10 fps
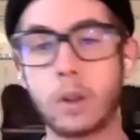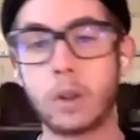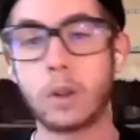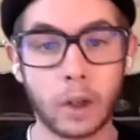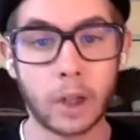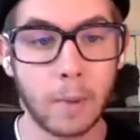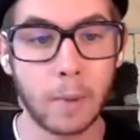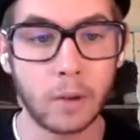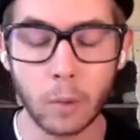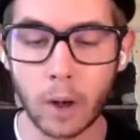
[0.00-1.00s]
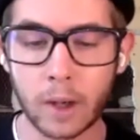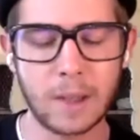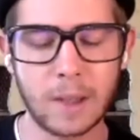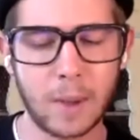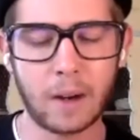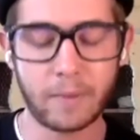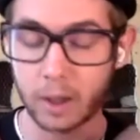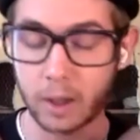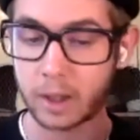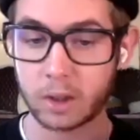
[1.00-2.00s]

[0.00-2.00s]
doing documentary work, and something that I found